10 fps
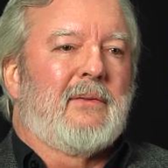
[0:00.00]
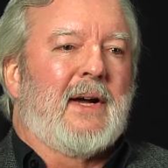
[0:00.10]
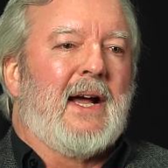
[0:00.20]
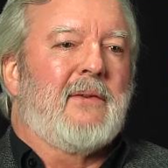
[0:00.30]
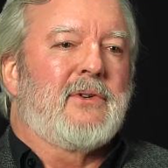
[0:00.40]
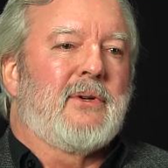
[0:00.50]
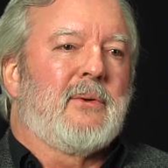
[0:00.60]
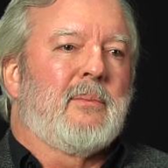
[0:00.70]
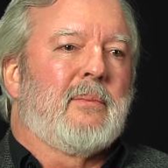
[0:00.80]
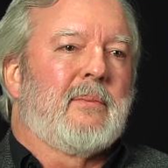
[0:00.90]
I have
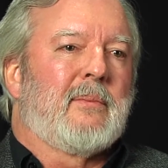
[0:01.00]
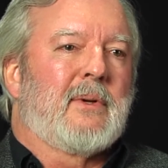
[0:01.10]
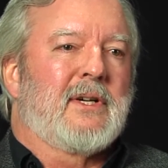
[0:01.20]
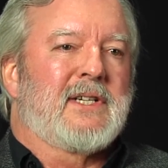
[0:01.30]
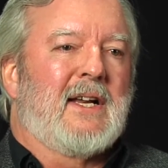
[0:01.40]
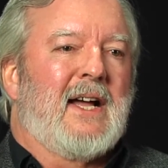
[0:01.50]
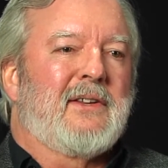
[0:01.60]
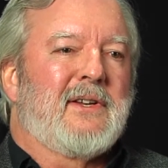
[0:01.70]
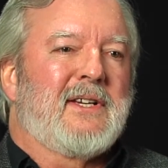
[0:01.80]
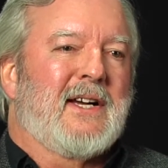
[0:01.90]
to, because I
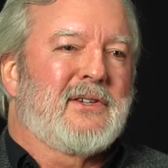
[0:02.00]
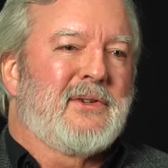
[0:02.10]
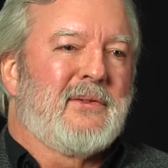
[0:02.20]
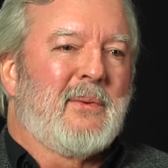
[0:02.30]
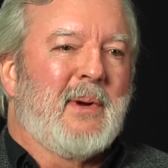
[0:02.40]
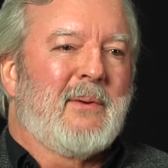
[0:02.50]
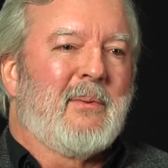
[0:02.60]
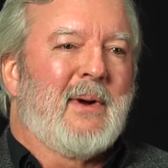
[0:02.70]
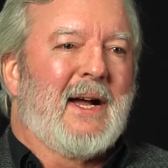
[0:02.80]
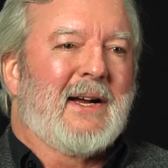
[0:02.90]
like the texture of the
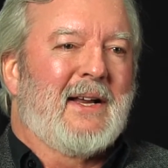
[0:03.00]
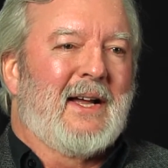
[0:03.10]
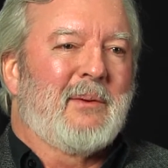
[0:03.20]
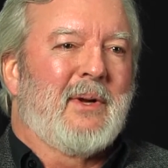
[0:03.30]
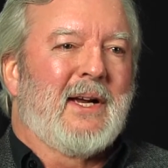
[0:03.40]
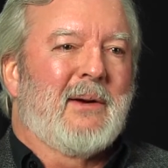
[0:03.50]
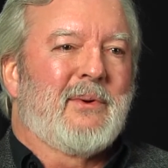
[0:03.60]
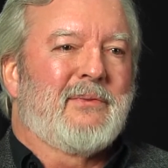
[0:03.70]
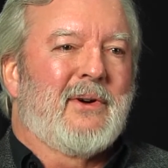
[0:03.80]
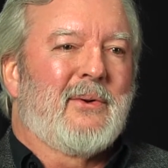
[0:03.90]
paperback. I like being
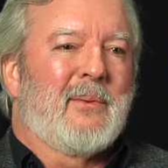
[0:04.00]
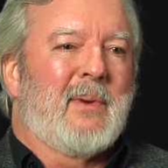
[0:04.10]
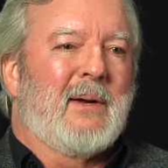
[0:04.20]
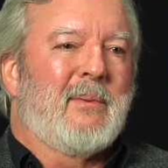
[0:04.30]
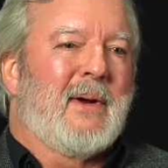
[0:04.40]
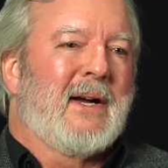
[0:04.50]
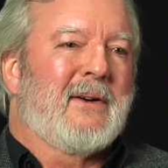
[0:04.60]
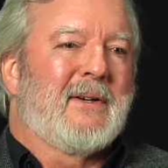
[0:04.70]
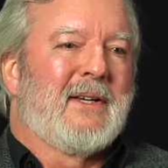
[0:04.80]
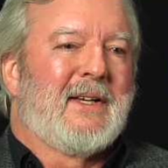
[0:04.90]
able to fold the paperback
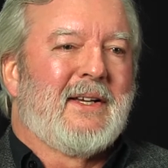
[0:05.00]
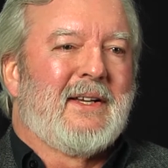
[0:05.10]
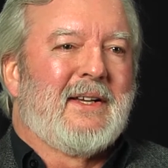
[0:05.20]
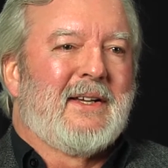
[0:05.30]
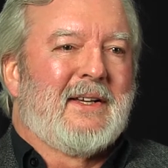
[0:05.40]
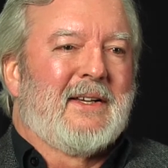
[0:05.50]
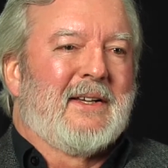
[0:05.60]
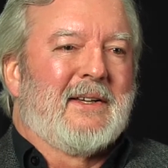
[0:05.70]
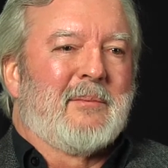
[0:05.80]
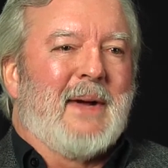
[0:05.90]

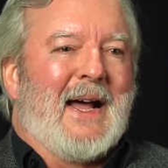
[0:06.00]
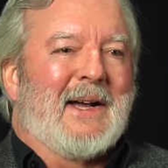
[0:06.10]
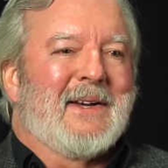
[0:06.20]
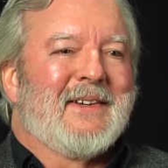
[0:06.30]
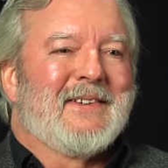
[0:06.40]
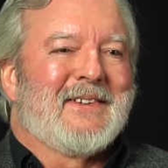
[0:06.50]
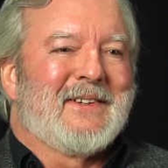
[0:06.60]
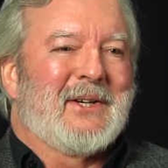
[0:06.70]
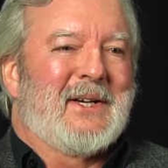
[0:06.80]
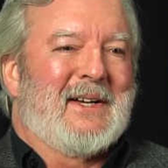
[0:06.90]
back.
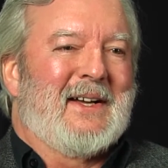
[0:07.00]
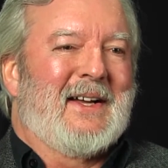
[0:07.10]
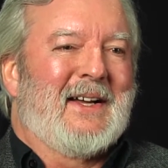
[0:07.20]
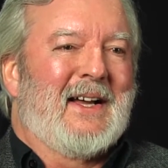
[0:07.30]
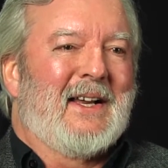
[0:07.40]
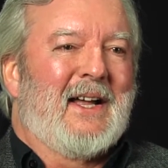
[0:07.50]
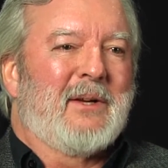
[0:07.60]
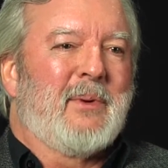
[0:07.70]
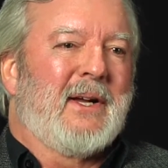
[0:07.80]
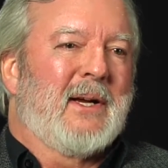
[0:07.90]
I
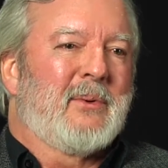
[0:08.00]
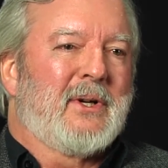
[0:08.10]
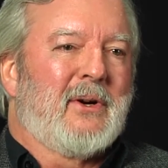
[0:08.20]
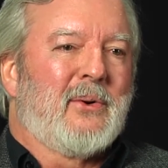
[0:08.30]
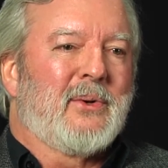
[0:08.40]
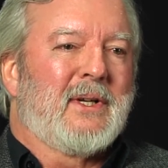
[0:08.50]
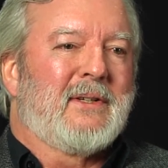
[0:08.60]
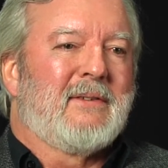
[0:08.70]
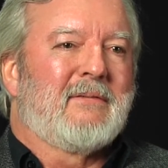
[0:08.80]
like being able to hold it.